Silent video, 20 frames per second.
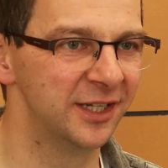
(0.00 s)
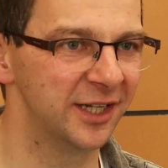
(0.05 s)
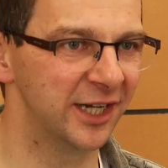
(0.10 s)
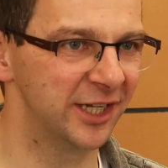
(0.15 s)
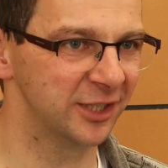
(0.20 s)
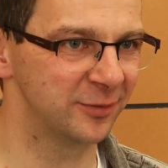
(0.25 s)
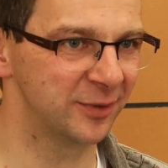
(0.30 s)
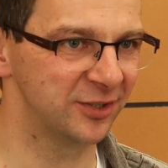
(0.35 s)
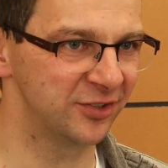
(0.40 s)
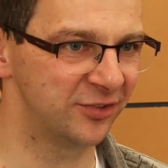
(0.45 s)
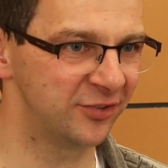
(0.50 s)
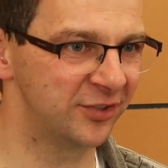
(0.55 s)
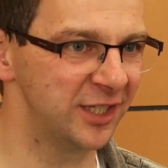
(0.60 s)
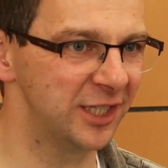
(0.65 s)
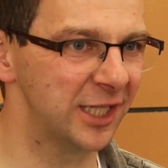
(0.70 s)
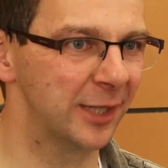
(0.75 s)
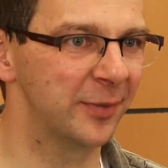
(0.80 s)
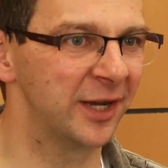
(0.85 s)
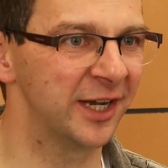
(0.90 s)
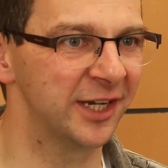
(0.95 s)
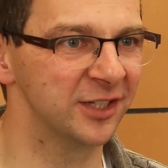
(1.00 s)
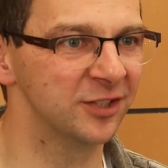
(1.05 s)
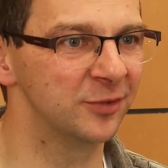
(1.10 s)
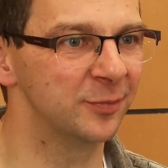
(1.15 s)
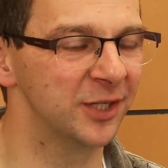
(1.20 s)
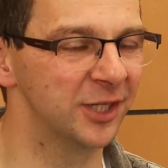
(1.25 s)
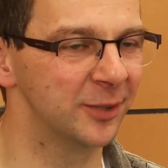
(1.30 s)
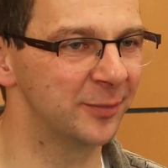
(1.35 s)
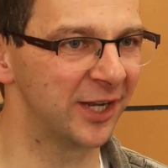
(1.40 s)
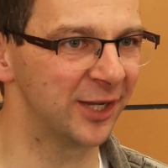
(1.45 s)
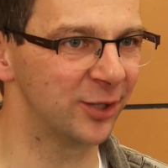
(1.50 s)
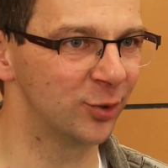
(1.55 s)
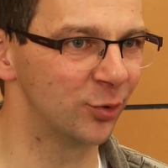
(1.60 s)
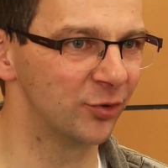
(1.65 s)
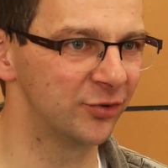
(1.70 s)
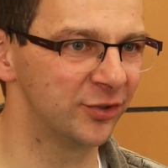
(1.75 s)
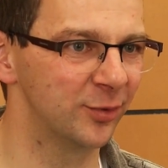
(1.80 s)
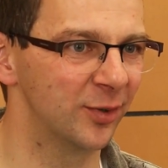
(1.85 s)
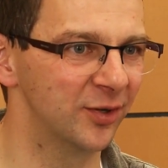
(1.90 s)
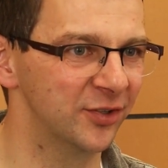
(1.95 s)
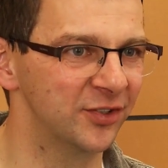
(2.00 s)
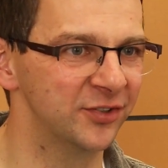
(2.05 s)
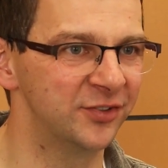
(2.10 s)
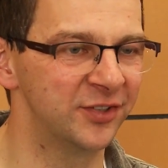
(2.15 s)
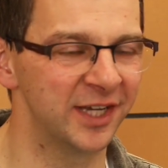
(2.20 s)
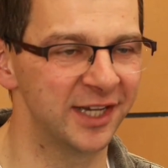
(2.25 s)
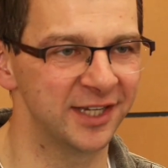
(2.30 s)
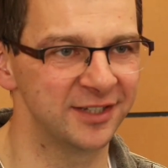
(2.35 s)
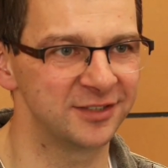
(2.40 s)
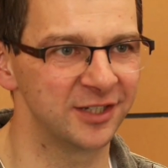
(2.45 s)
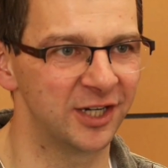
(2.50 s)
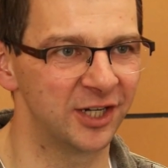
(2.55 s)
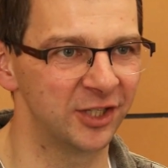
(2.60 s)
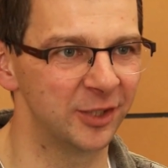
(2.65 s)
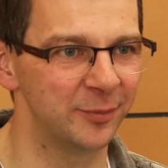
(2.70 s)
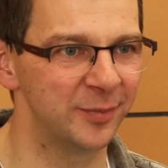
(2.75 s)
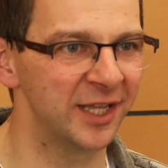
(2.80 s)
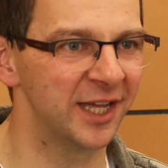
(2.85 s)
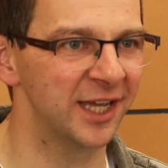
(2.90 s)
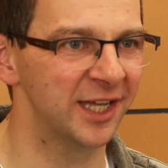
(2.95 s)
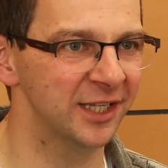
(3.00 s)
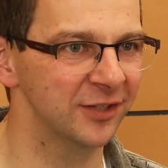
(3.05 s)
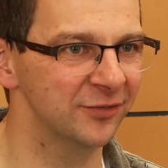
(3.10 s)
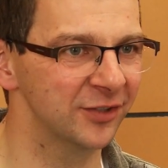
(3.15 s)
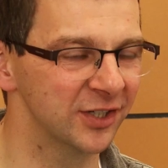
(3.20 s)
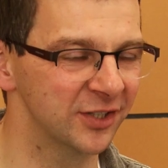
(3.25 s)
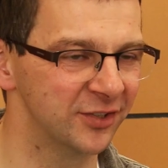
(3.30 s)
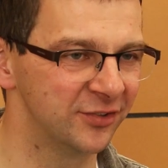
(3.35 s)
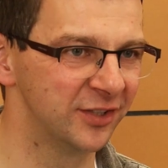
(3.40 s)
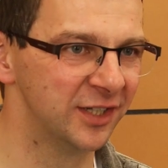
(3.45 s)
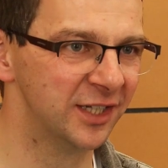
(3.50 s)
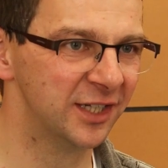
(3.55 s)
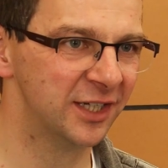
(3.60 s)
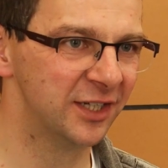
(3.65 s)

I expect to see that I'm the highest bidder, but I also want to test other behaviors,